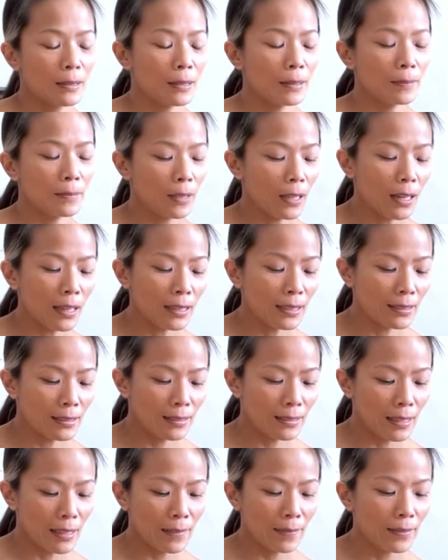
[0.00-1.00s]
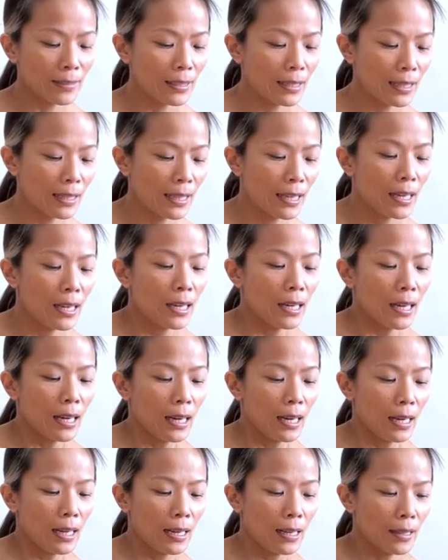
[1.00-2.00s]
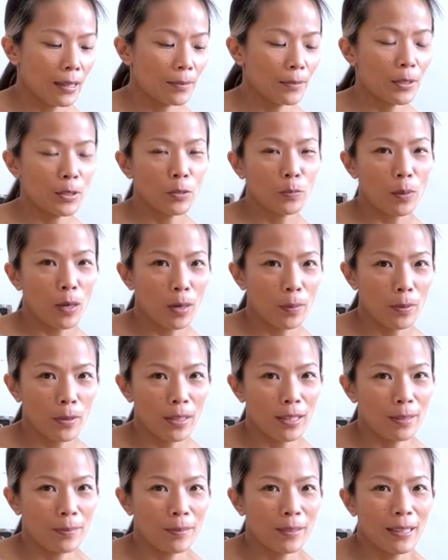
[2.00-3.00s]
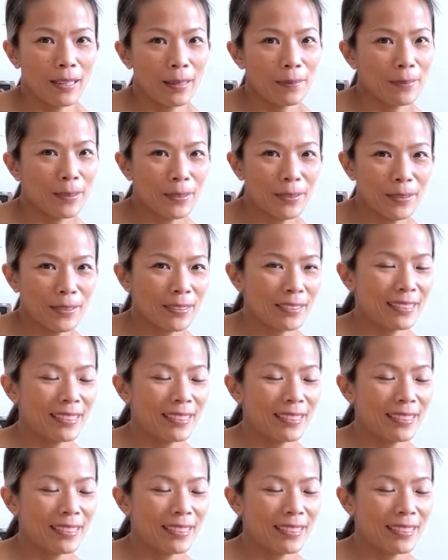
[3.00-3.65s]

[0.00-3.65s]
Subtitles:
The block is definitely the most popular prop used